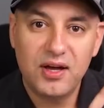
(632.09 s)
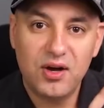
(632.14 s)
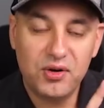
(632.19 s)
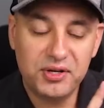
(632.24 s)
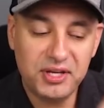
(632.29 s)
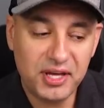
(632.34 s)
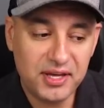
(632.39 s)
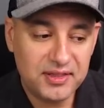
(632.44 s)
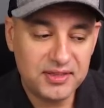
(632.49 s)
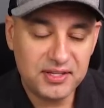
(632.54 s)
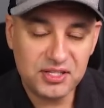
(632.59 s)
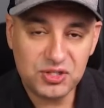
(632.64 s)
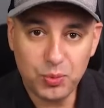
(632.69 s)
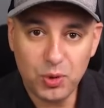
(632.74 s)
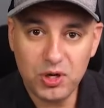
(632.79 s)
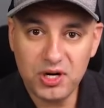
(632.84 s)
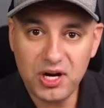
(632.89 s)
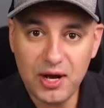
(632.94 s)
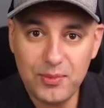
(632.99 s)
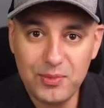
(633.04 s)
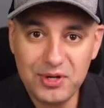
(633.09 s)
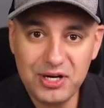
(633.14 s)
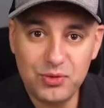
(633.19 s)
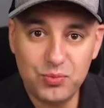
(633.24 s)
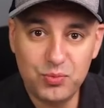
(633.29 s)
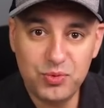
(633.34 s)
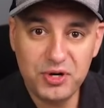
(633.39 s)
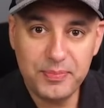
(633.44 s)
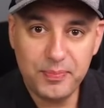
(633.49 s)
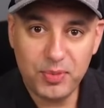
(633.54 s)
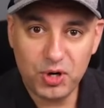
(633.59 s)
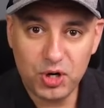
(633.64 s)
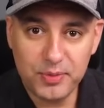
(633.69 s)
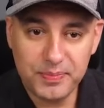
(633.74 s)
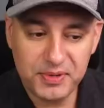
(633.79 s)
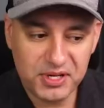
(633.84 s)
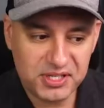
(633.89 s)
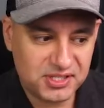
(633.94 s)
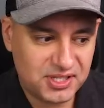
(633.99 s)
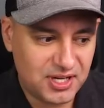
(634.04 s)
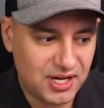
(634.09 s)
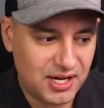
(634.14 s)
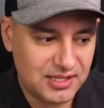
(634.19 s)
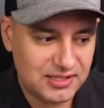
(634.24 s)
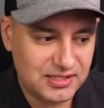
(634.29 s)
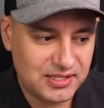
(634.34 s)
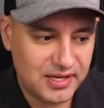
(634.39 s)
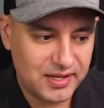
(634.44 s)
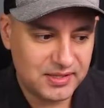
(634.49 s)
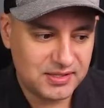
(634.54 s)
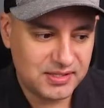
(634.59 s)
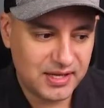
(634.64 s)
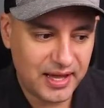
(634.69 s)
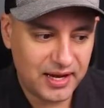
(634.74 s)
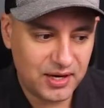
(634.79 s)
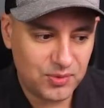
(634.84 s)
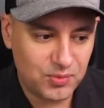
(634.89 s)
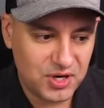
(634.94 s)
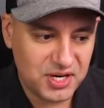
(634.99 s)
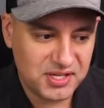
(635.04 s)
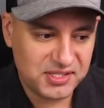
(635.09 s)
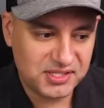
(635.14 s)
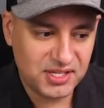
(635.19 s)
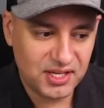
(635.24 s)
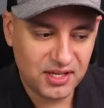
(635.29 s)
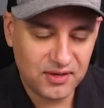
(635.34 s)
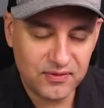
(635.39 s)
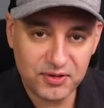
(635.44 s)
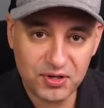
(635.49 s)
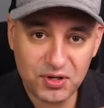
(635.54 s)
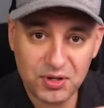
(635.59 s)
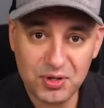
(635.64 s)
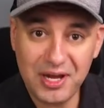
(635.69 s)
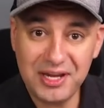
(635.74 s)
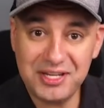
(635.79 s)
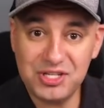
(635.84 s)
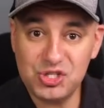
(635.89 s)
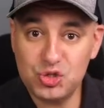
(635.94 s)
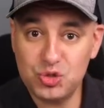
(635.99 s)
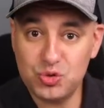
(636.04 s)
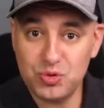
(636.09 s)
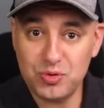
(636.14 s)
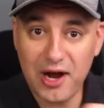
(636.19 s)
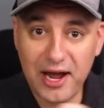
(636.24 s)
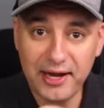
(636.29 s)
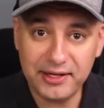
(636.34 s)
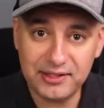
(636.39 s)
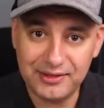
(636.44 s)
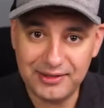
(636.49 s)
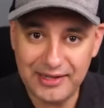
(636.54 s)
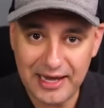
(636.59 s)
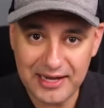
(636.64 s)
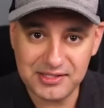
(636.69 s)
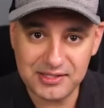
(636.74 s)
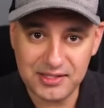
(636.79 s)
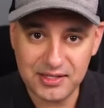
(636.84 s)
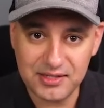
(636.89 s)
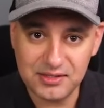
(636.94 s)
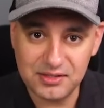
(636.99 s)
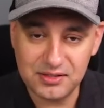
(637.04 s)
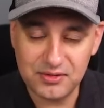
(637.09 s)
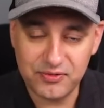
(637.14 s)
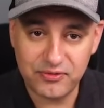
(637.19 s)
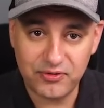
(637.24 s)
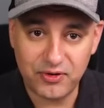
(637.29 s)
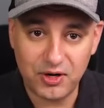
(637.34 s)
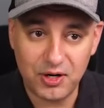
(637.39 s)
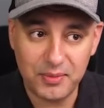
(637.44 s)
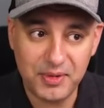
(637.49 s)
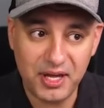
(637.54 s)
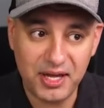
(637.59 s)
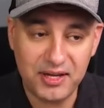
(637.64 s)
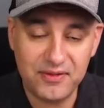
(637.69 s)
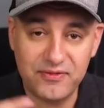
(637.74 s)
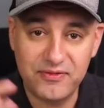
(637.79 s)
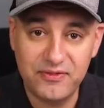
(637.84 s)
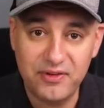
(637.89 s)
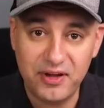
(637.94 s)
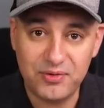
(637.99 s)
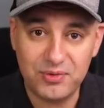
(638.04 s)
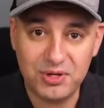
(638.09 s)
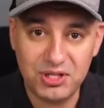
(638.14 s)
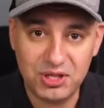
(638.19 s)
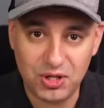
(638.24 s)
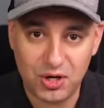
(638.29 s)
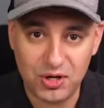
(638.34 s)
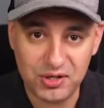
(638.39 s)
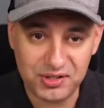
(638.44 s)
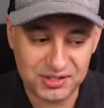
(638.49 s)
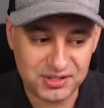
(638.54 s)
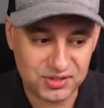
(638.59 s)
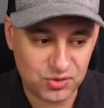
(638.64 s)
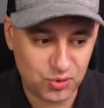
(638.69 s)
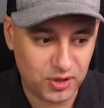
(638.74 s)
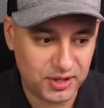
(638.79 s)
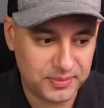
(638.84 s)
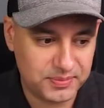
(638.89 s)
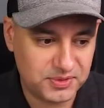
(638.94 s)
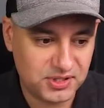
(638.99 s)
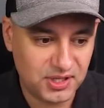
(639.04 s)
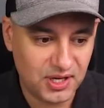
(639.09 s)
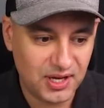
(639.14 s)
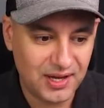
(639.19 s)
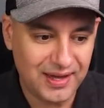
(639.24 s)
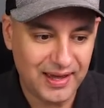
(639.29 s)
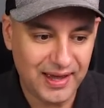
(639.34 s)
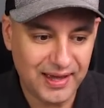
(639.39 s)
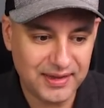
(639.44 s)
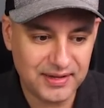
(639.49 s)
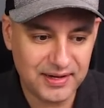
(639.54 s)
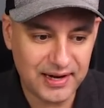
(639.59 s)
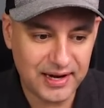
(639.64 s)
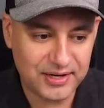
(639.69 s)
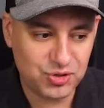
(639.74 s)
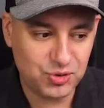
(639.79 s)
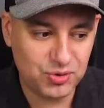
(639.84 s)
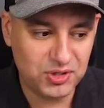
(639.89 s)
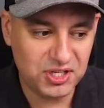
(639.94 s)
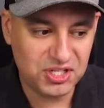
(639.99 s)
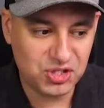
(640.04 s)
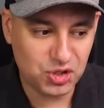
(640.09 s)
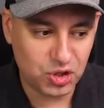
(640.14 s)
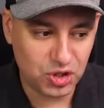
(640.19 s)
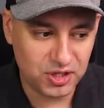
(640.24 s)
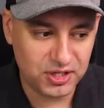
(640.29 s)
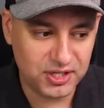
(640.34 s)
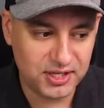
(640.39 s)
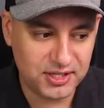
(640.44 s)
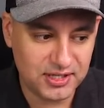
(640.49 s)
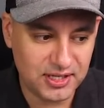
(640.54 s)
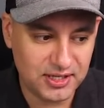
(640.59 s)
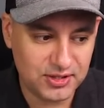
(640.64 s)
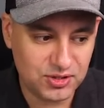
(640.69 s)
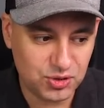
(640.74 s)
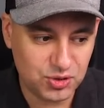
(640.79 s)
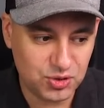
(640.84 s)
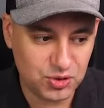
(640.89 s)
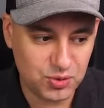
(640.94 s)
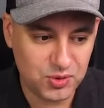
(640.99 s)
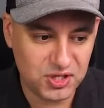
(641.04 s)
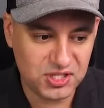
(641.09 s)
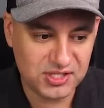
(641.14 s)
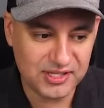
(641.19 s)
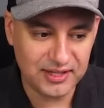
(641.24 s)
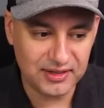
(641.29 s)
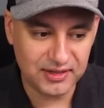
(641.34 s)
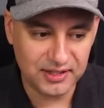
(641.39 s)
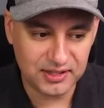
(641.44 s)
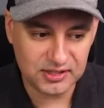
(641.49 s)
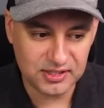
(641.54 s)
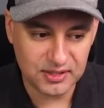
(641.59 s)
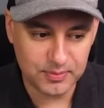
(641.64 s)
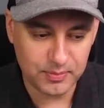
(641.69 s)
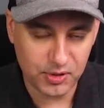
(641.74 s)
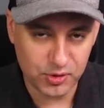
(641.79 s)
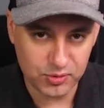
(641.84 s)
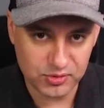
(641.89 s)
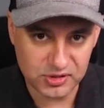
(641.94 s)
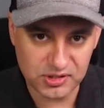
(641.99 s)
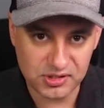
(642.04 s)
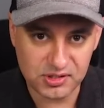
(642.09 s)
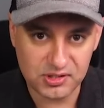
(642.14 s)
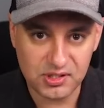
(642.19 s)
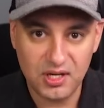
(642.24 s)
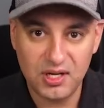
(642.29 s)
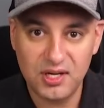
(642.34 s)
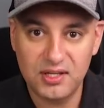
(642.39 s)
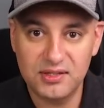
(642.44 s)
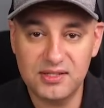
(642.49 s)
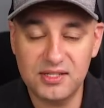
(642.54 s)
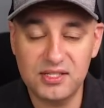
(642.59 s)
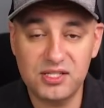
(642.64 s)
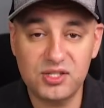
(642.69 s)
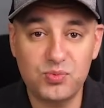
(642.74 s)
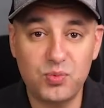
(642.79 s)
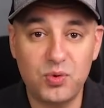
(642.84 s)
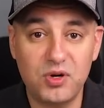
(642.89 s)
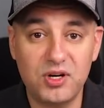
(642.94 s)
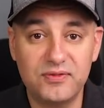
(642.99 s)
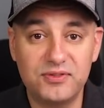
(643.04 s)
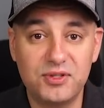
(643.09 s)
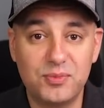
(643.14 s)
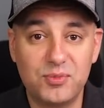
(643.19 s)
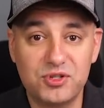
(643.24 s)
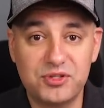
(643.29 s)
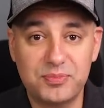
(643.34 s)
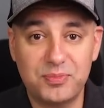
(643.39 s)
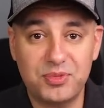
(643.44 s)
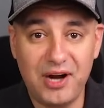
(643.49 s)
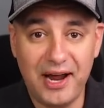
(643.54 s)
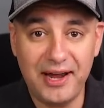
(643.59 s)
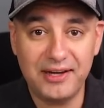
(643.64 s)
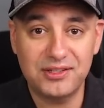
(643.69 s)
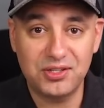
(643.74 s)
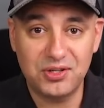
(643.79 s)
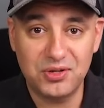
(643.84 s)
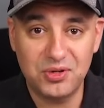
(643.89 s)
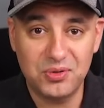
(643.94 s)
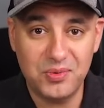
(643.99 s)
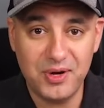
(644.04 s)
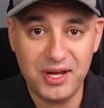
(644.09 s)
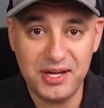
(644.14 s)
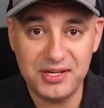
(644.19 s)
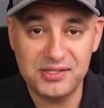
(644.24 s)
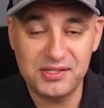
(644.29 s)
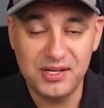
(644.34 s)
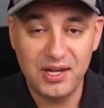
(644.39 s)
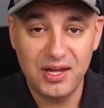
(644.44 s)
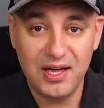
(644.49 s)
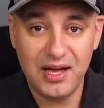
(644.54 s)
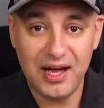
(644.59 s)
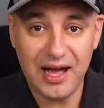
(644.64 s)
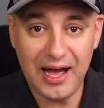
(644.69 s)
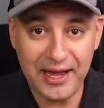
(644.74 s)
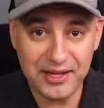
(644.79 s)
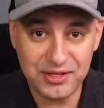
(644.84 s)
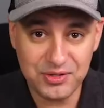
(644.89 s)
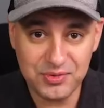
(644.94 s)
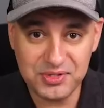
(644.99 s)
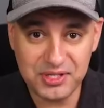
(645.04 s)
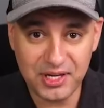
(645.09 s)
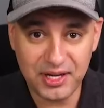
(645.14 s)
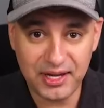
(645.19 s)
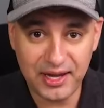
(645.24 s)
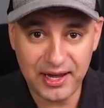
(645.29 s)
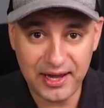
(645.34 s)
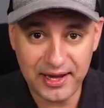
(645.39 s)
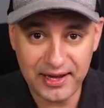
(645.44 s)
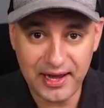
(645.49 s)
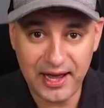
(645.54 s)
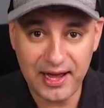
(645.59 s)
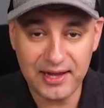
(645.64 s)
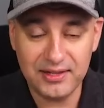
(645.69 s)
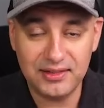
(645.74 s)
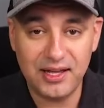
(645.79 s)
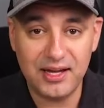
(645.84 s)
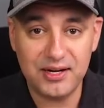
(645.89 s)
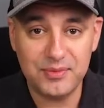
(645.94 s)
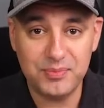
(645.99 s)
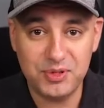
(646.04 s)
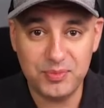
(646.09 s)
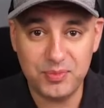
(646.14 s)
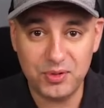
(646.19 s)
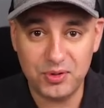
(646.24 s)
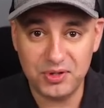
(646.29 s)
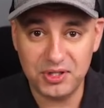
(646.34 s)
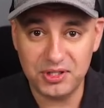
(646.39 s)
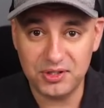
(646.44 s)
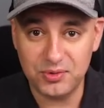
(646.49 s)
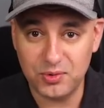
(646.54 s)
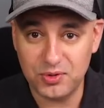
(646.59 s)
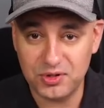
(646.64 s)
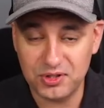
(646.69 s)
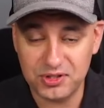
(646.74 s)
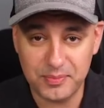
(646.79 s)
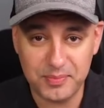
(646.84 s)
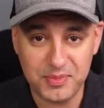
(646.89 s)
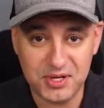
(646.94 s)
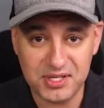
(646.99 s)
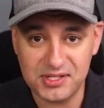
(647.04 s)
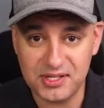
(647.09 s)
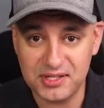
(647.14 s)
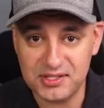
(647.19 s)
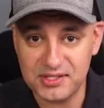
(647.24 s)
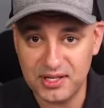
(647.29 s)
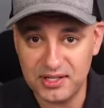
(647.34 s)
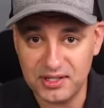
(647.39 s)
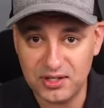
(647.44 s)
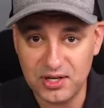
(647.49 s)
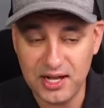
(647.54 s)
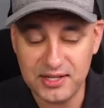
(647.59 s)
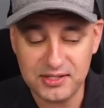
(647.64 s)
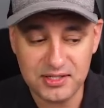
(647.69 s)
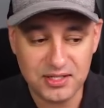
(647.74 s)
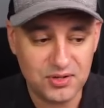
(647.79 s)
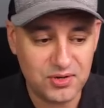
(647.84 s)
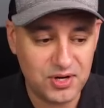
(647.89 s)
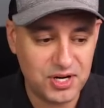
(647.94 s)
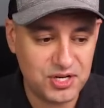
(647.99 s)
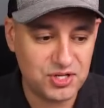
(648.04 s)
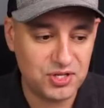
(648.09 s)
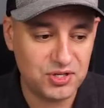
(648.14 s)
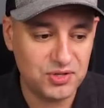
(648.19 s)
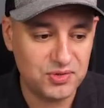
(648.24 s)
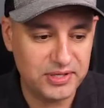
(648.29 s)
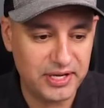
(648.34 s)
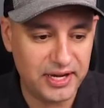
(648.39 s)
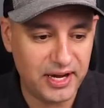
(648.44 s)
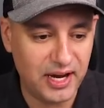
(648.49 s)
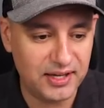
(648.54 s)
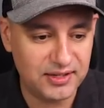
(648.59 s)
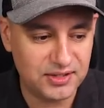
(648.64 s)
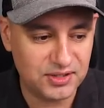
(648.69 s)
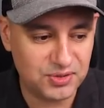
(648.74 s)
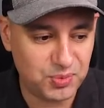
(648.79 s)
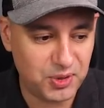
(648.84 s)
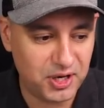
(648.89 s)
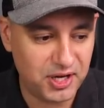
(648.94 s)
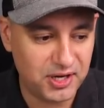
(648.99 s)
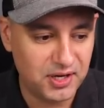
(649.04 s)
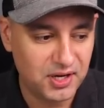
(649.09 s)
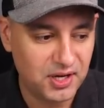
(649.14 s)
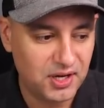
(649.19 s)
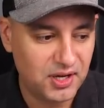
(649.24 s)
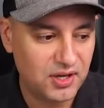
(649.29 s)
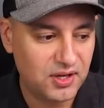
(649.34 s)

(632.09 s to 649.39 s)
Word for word: Okay, in this one, I'm gonna repurpose content, and I wanna see if it could extract lessons from a very long script and then actually turn it into tweets and LinkedIn posts. This is one of the most practical ways I use AI. A lot of people in the world of business and content creation use AI this way.